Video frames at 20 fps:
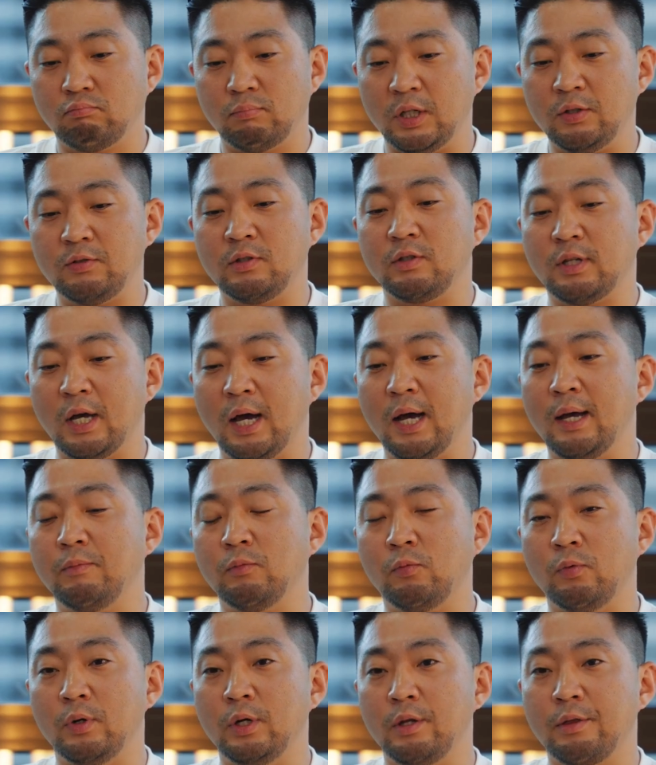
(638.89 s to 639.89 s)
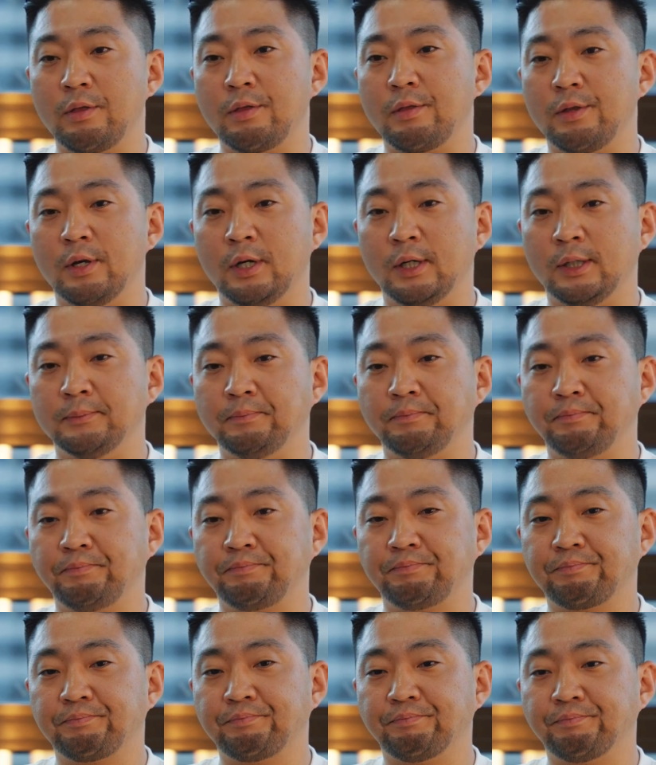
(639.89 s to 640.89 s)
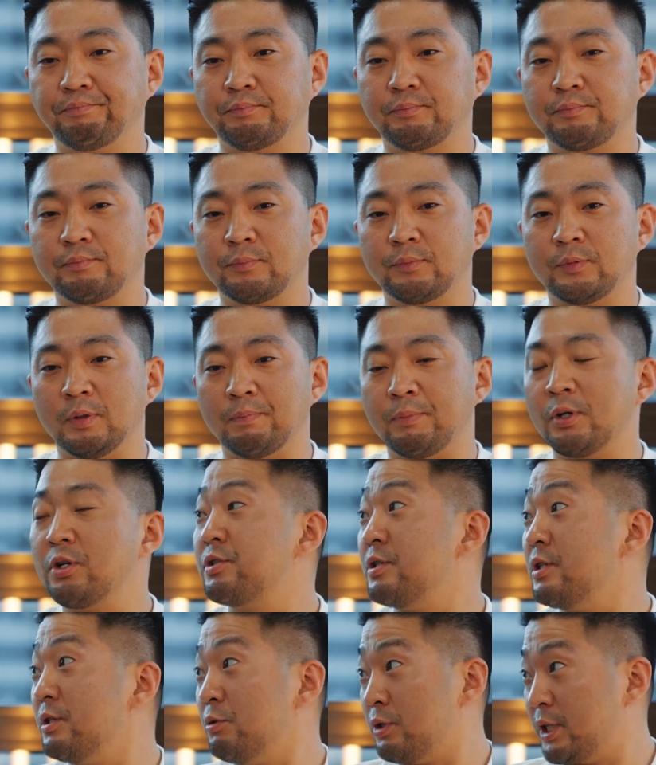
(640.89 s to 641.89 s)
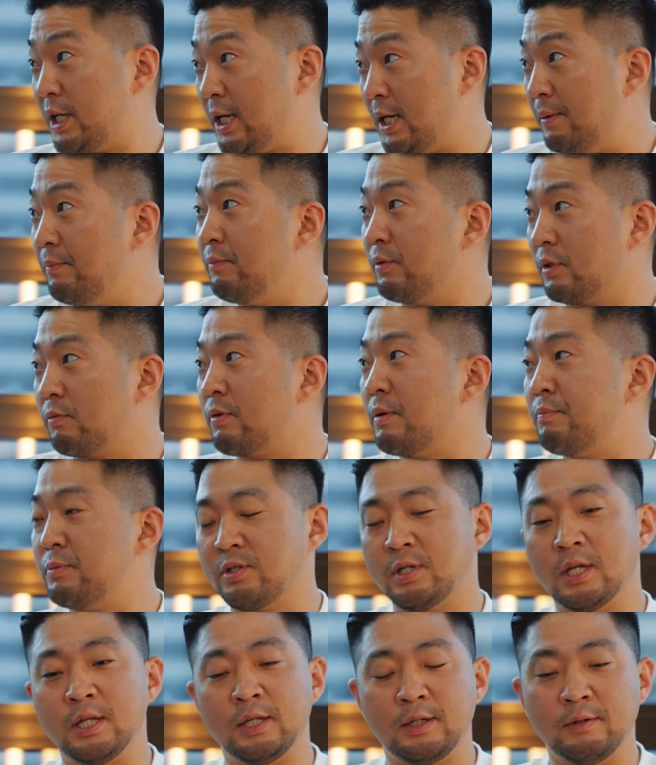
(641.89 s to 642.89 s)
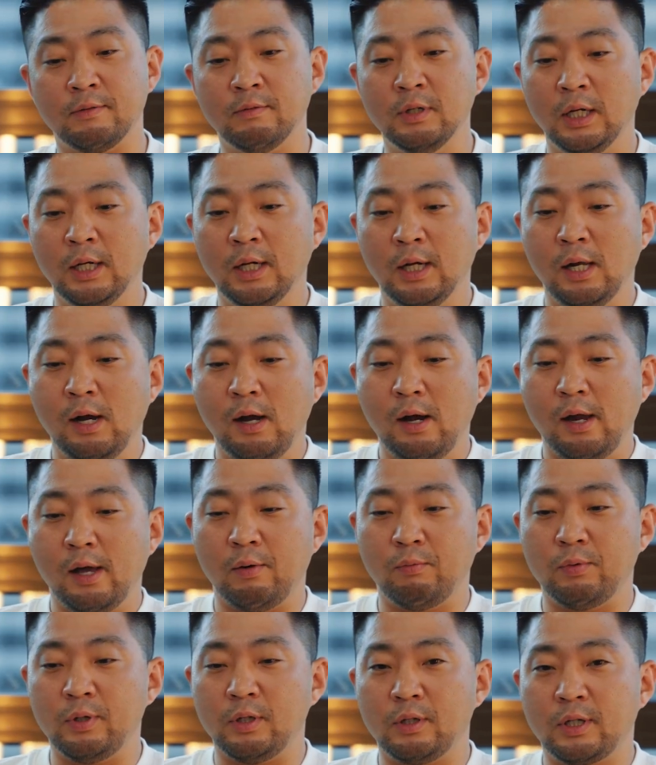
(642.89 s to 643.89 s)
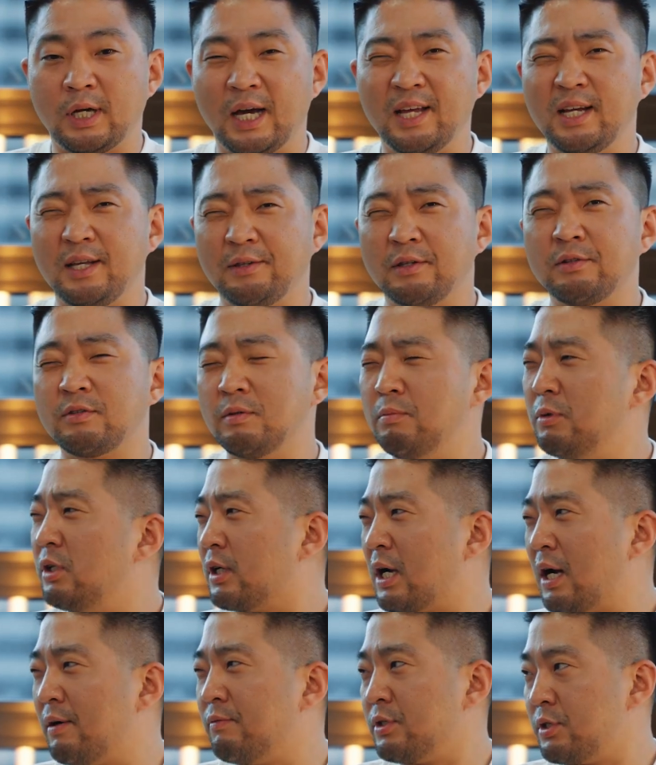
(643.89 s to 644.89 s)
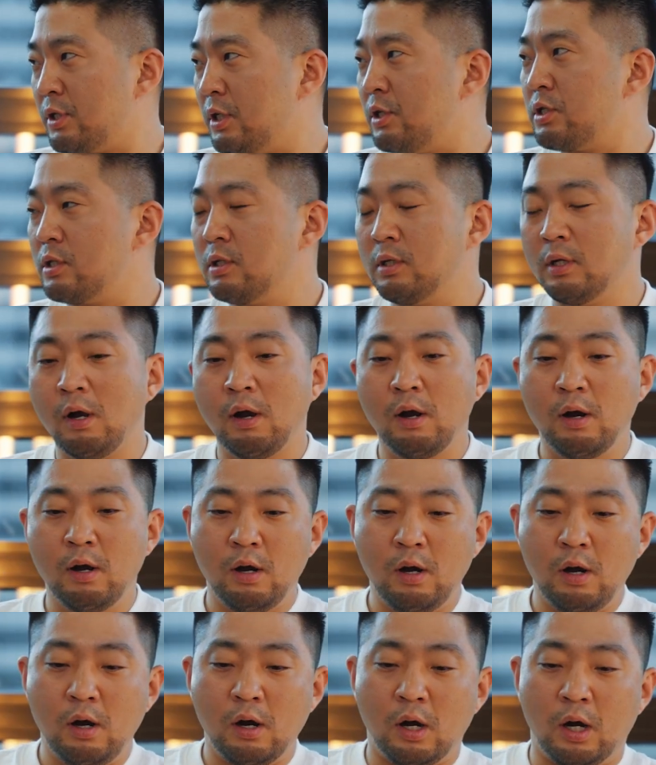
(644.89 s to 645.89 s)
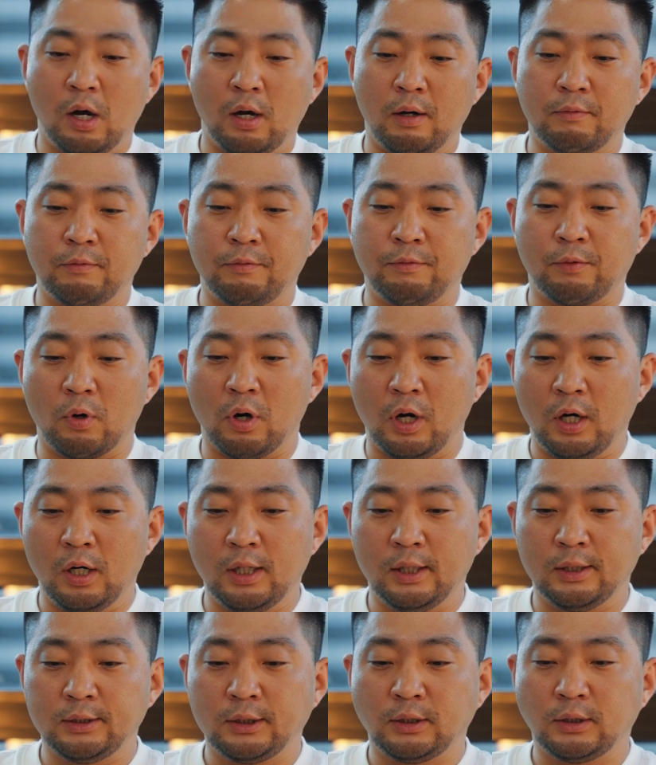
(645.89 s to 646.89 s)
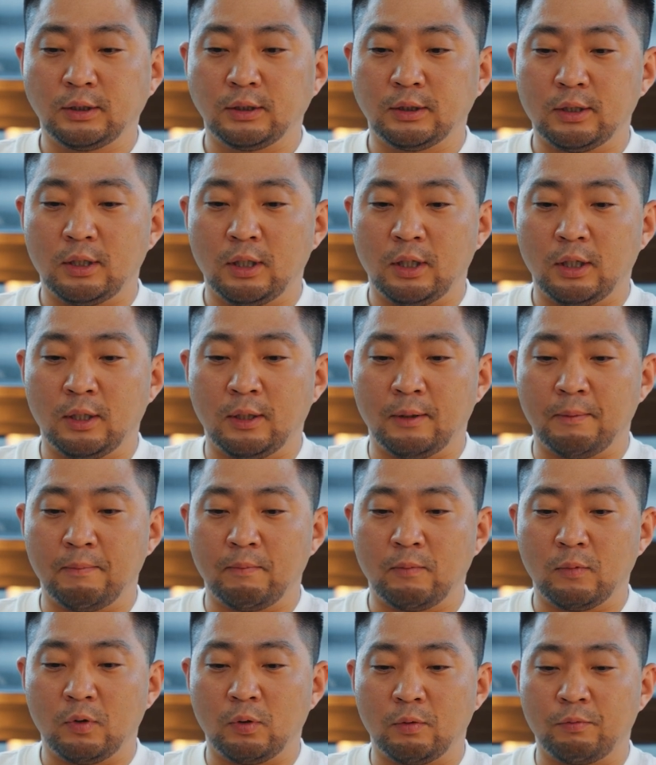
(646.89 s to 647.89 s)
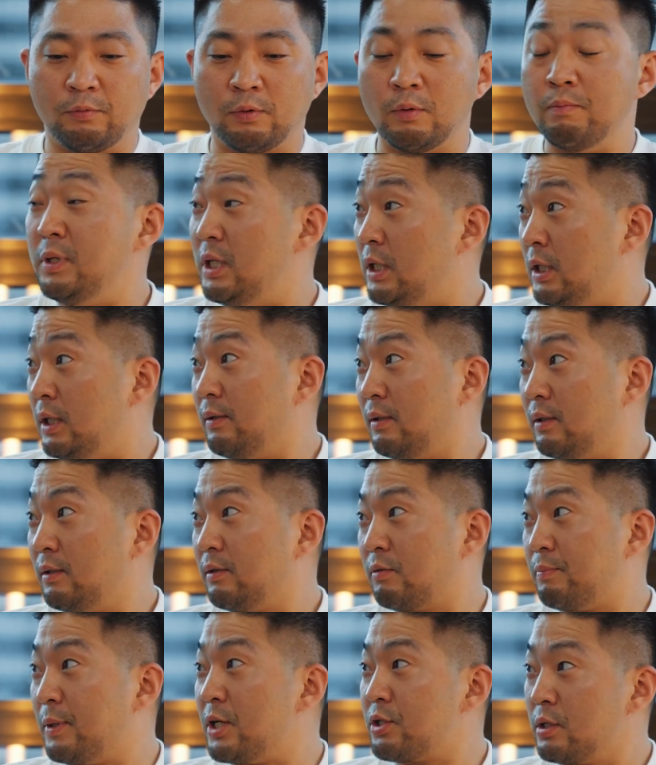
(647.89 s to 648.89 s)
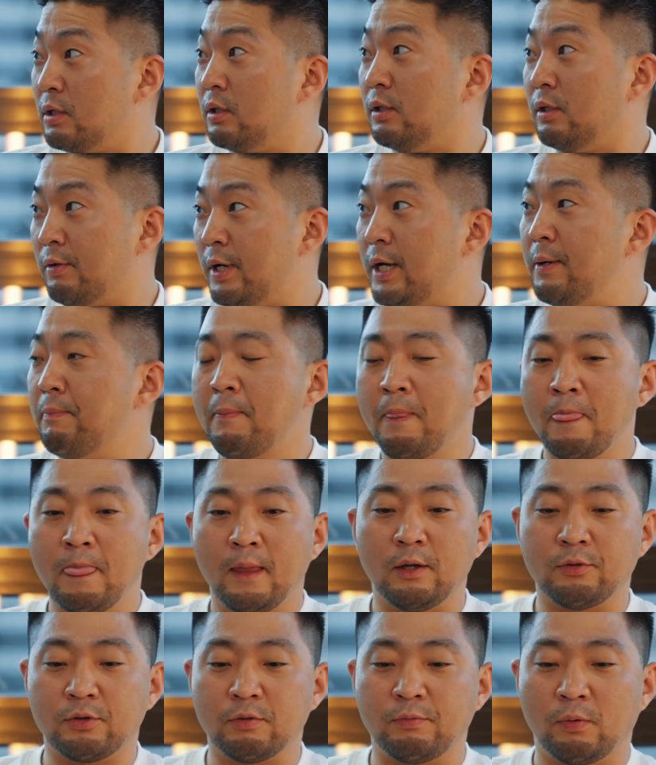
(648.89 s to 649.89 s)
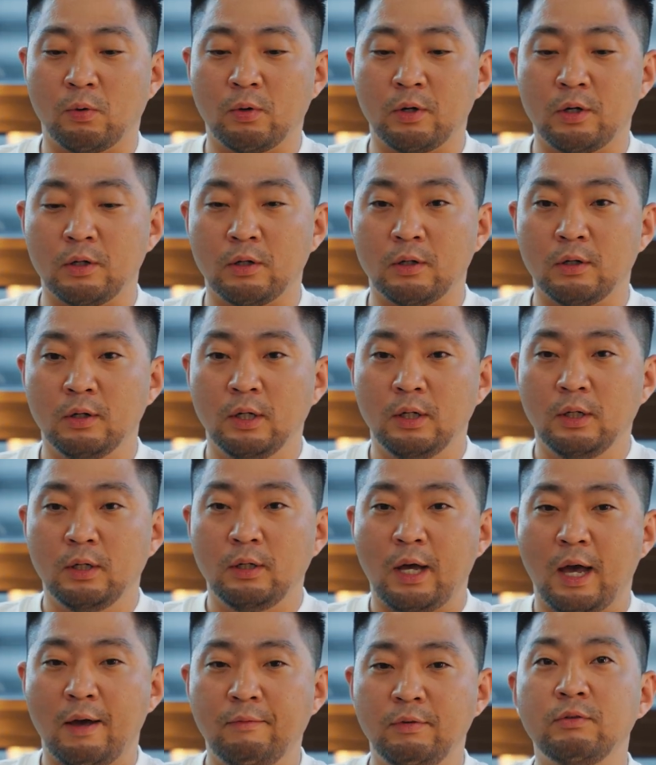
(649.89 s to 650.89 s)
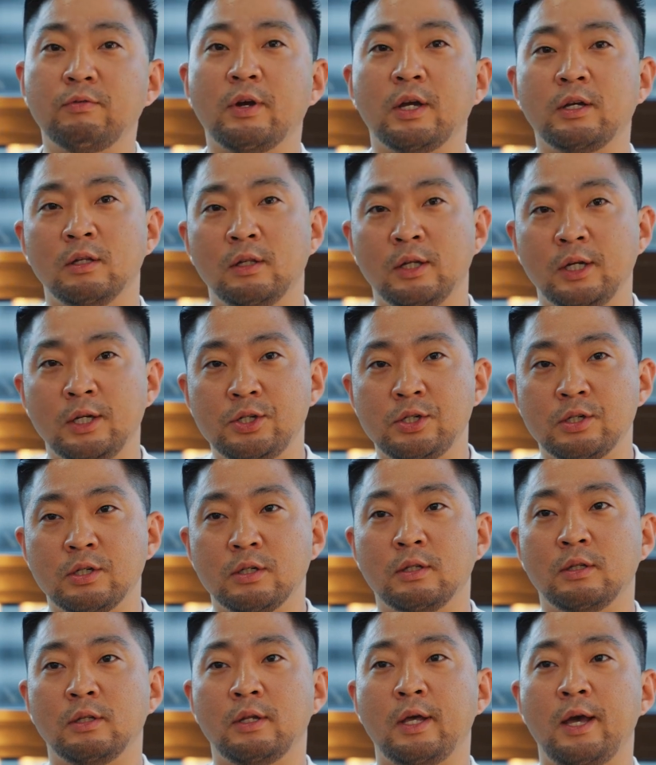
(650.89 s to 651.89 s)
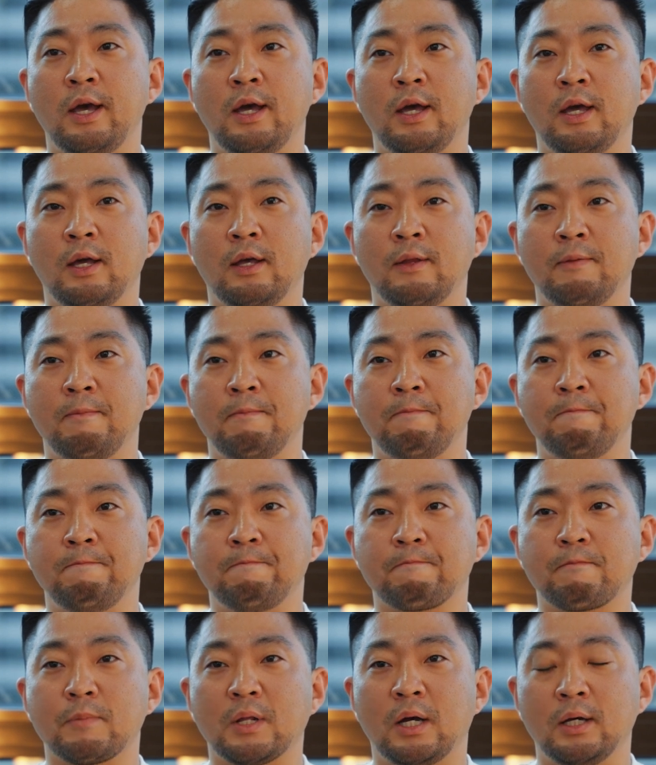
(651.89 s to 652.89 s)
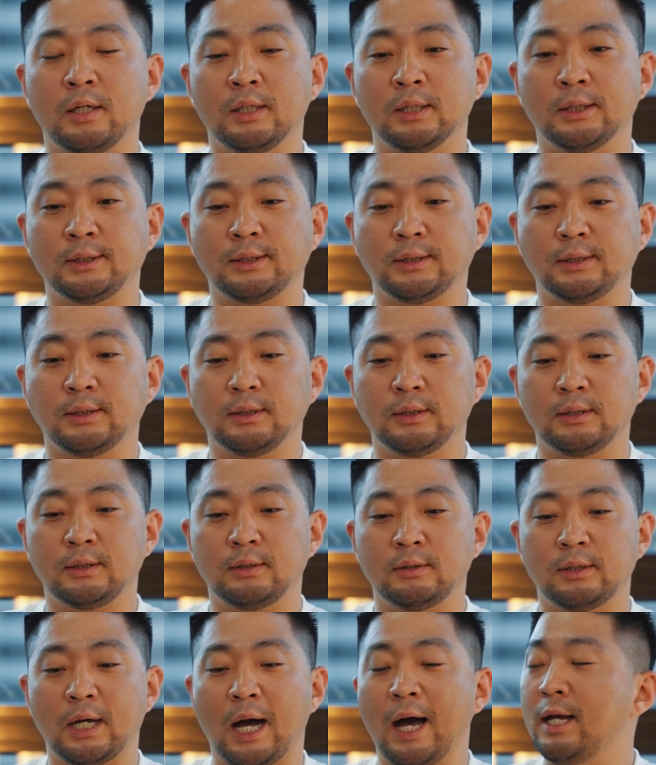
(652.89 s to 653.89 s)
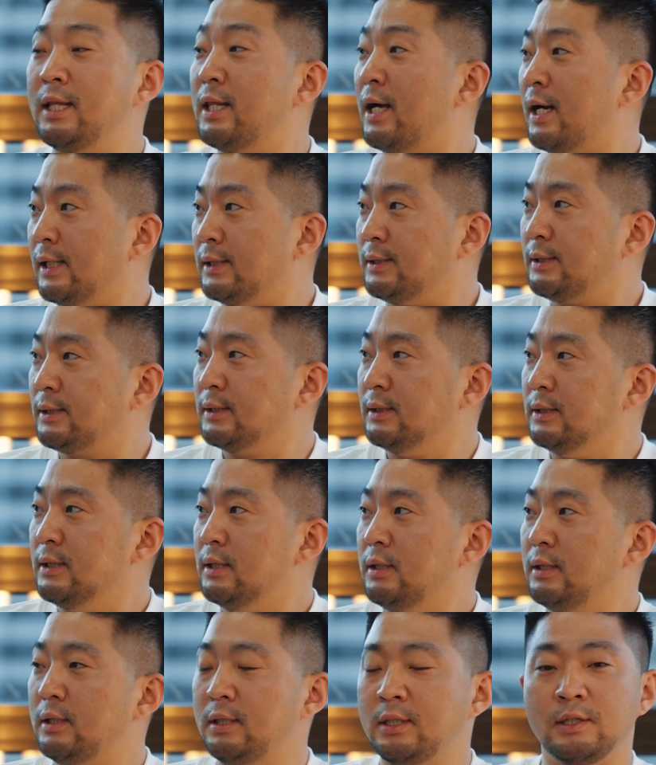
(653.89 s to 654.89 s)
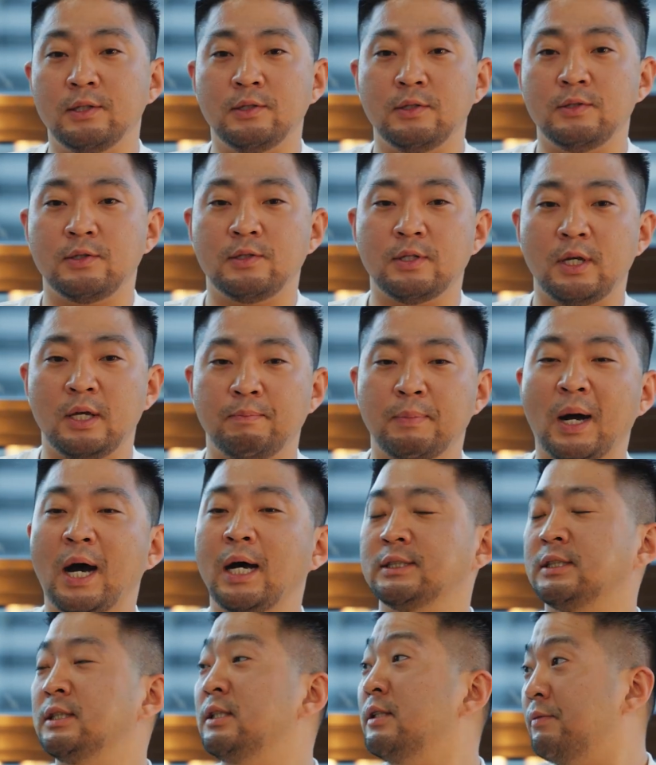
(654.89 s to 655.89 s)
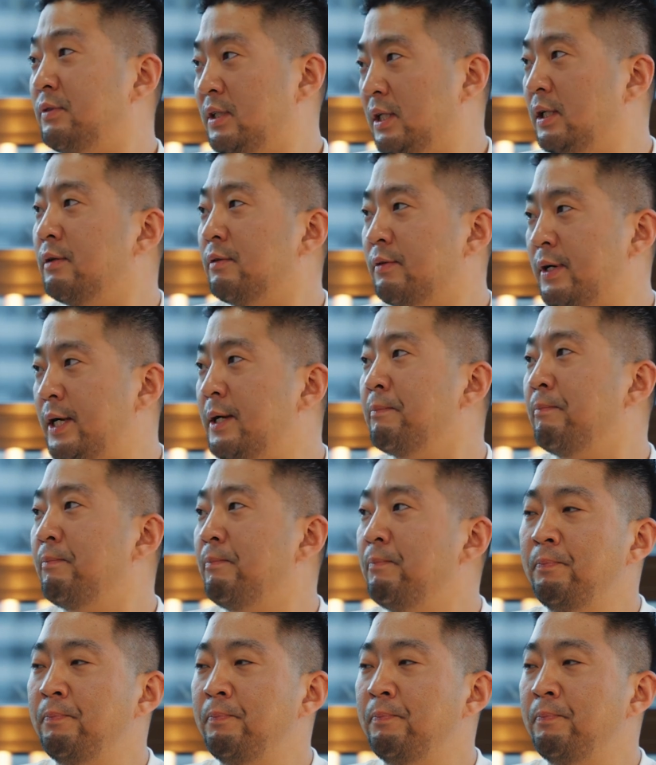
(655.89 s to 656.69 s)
amazing time with the person who came, the representative, and we kind of had a similar conversation. For us, or for me especially, right, as a foreigner, having regulation and I guess guidelines is a positive thing, right?